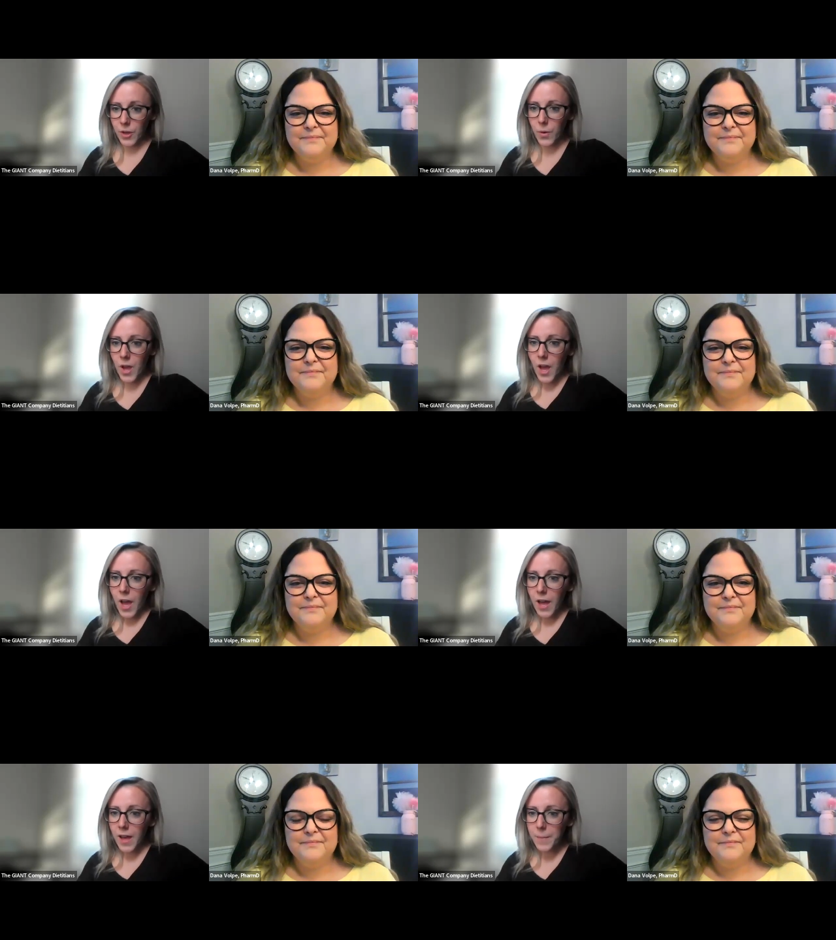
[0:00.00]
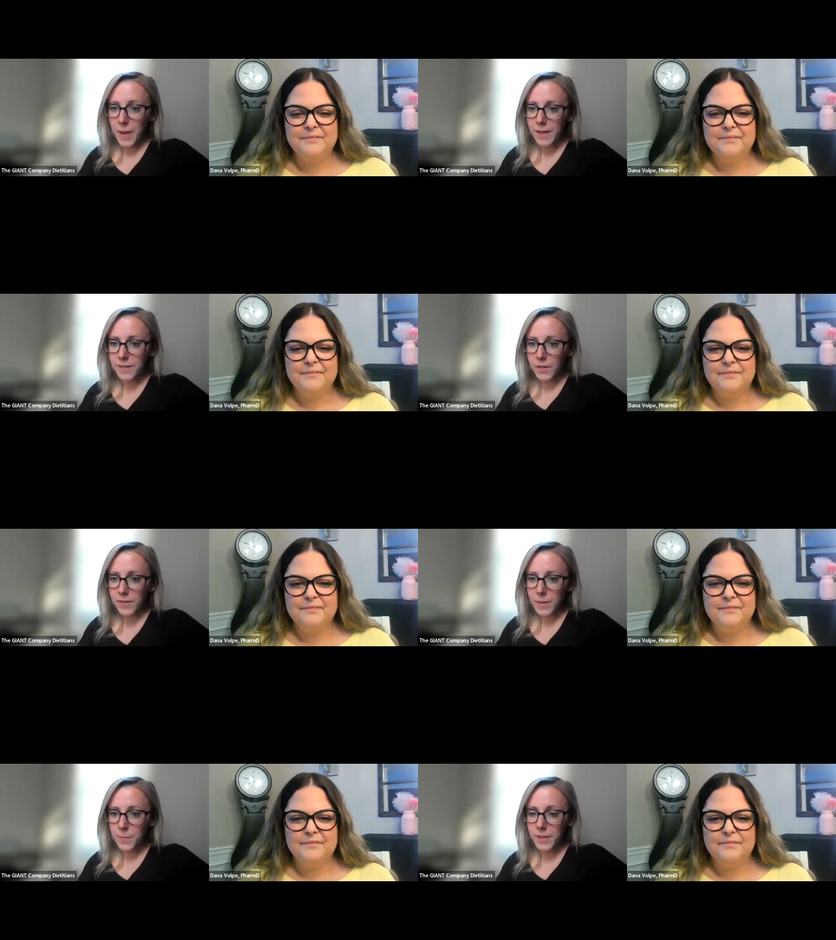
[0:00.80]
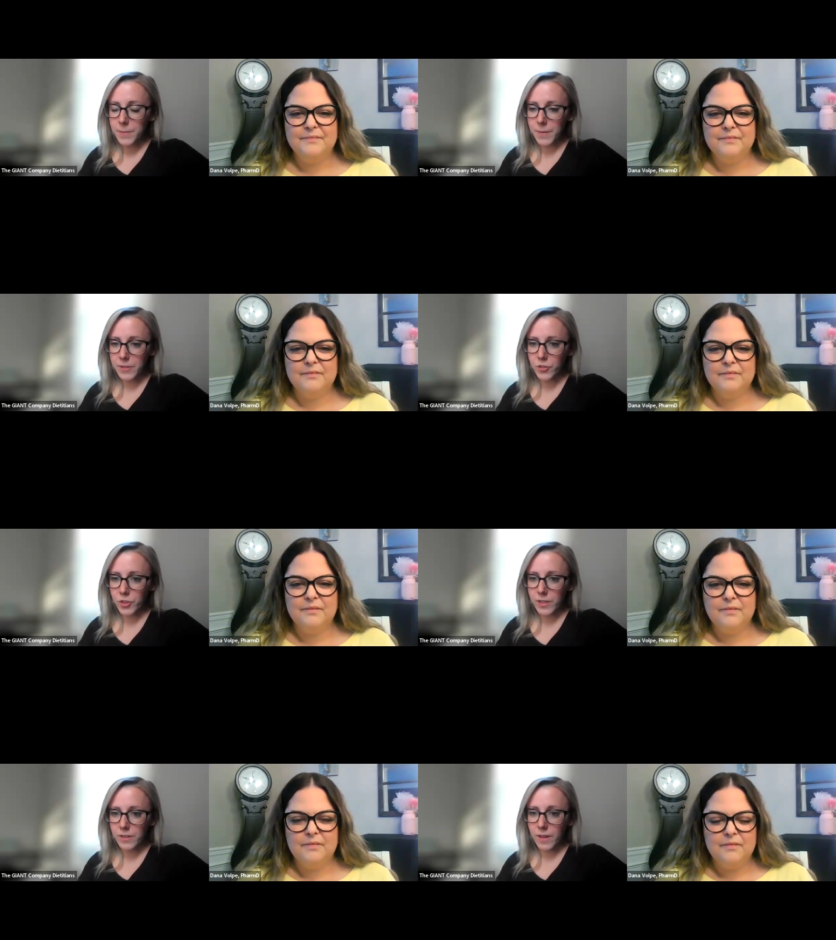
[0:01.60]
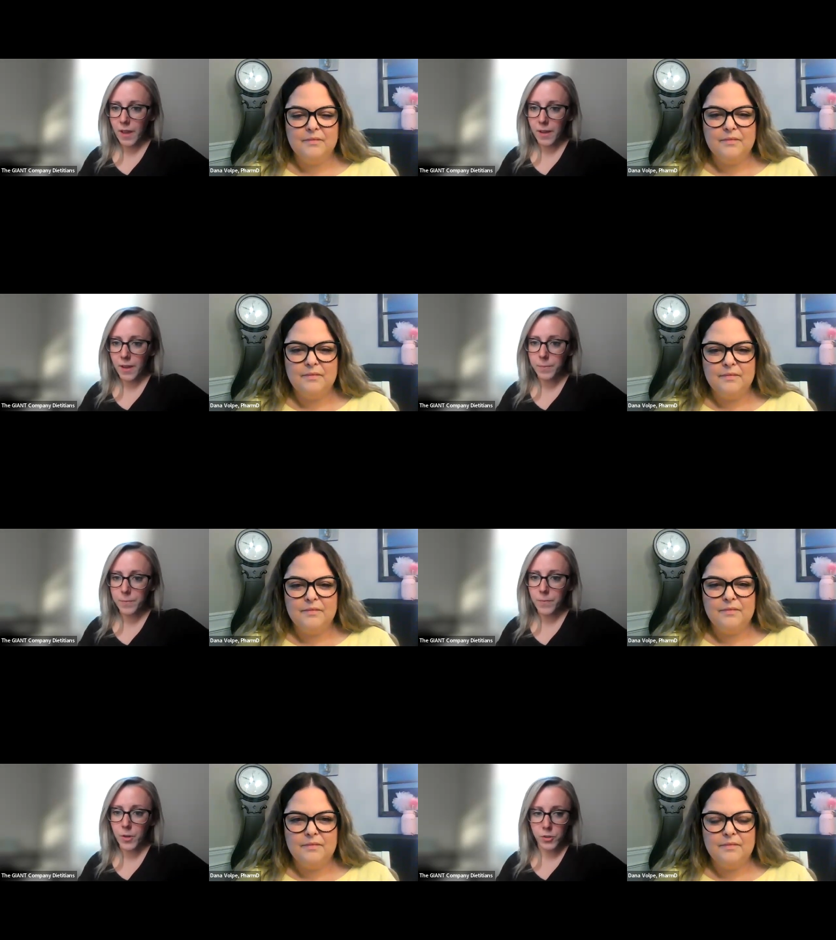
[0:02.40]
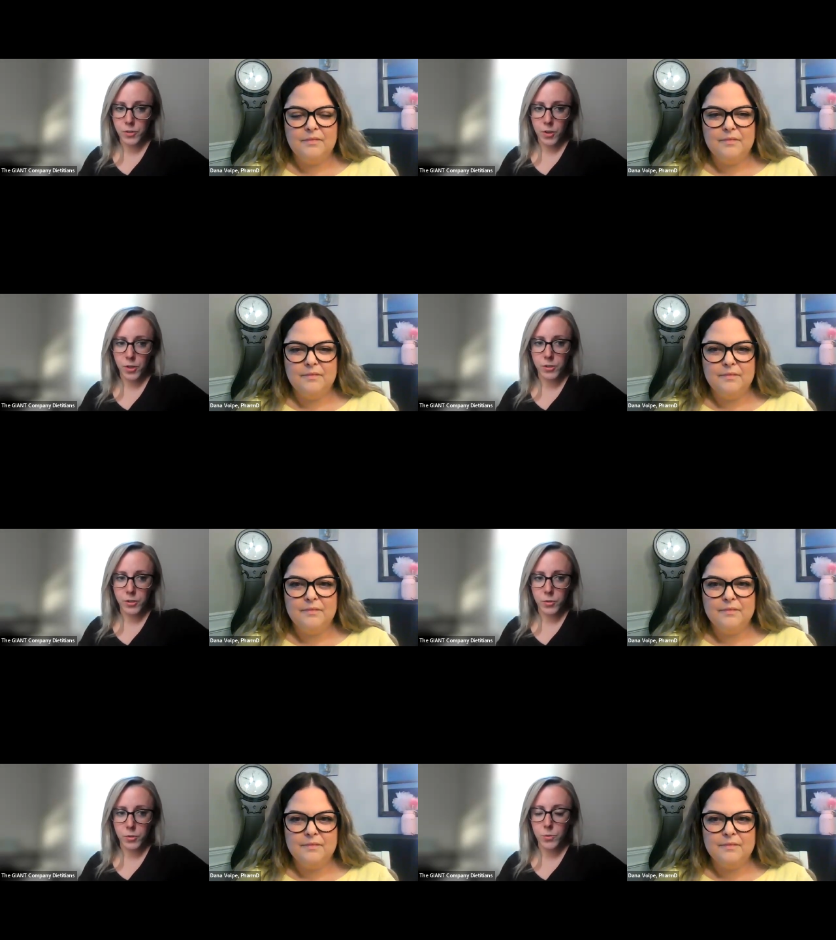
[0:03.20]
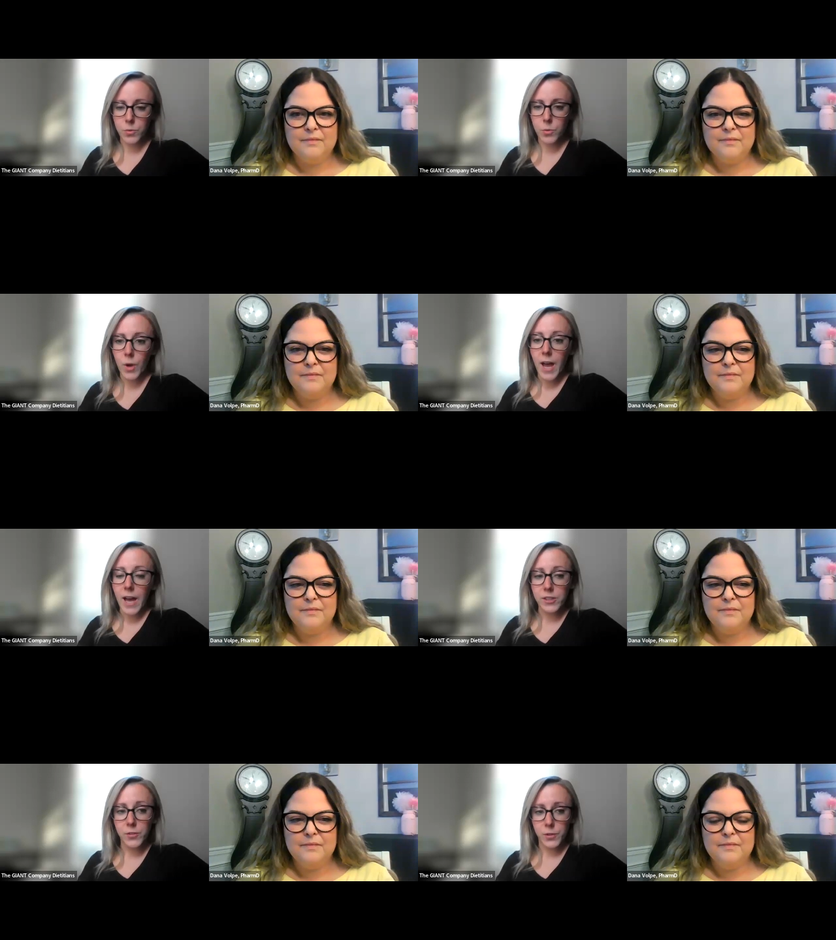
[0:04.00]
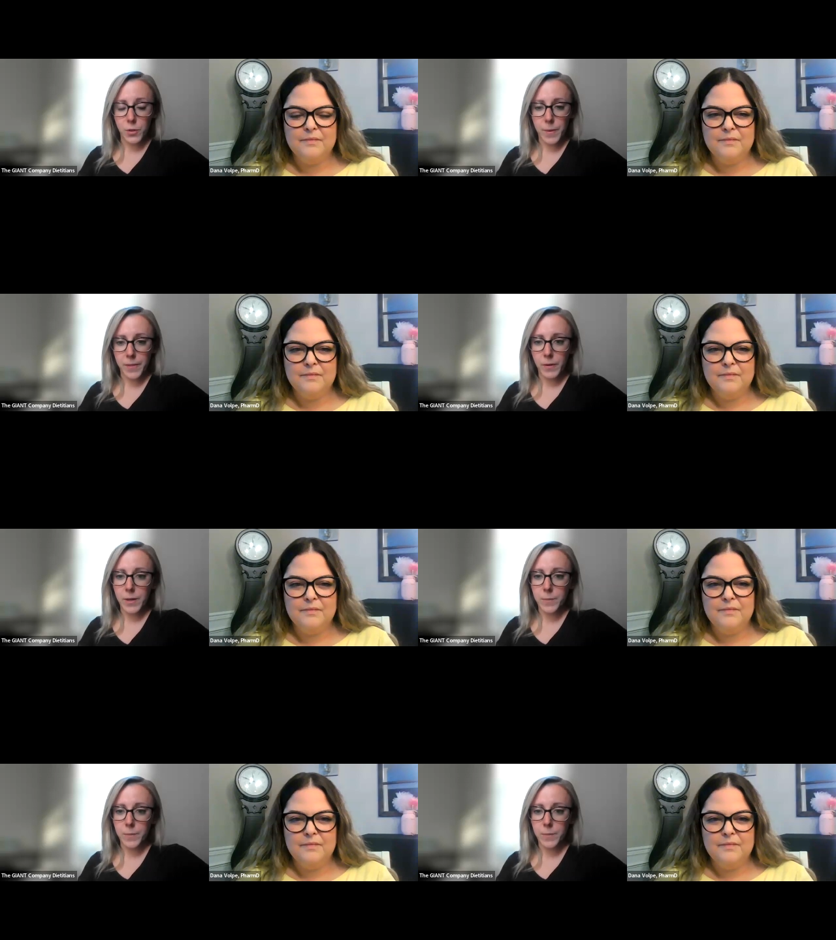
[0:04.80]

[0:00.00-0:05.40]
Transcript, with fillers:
Speaker 1: know. Um, I saw somebody mentioned, um, are, are you, how do you feel about the